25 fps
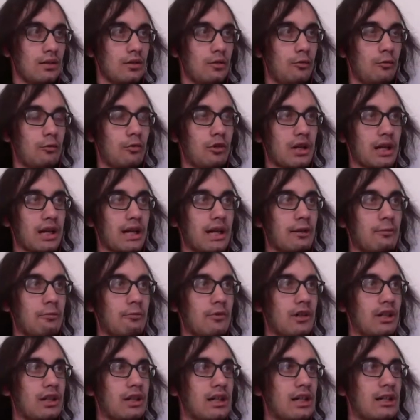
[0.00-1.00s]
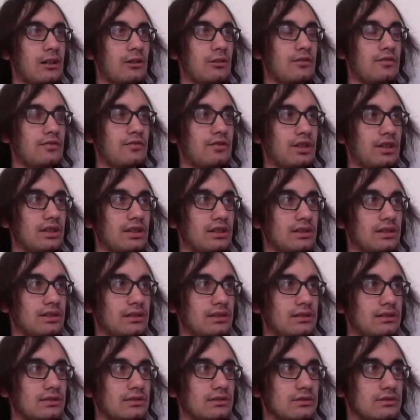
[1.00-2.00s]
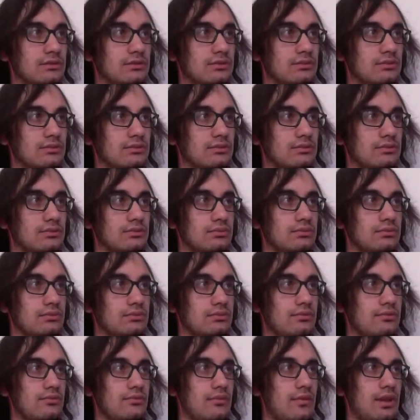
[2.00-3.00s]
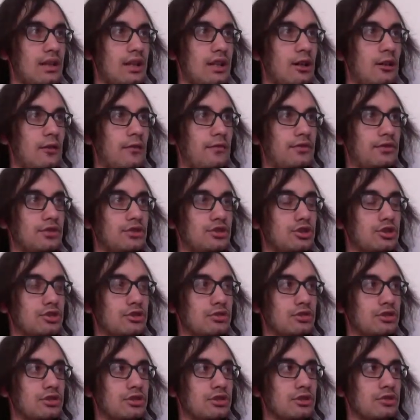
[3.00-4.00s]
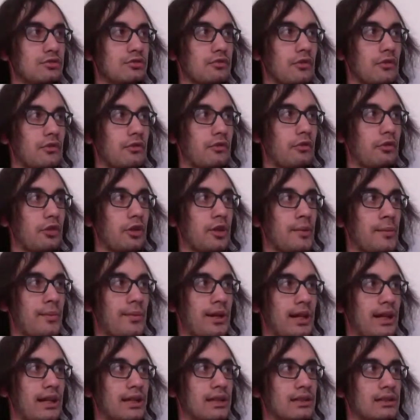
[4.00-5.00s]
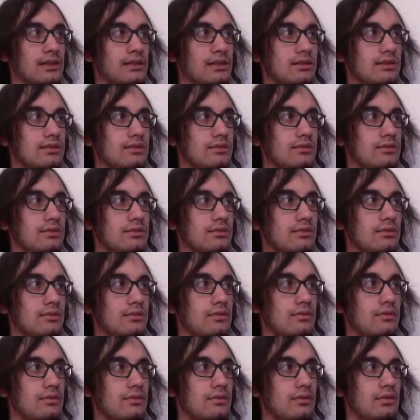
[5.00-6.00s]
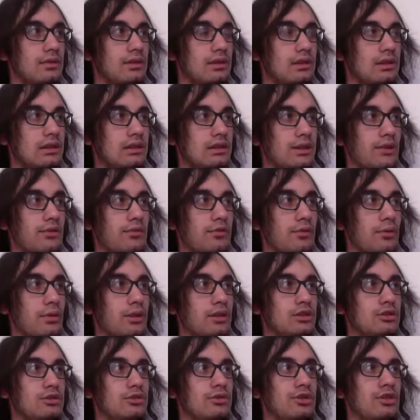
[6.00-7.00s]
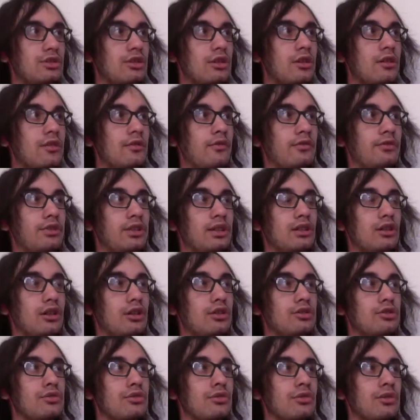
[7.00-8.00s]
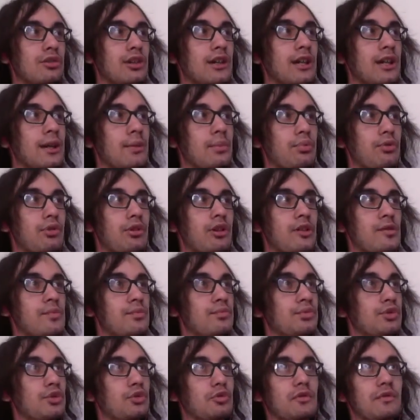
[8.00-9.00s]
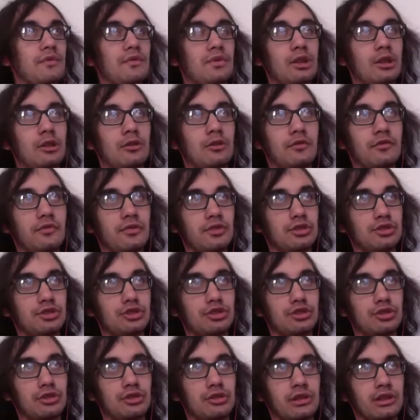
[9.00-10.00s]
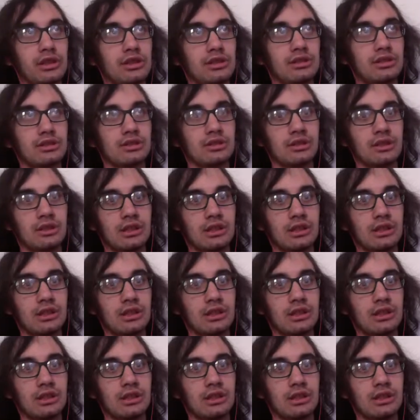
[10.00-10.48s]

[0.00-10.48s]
What I want out of a health insurance reform act is for it to solve the underlying problems with health insurance.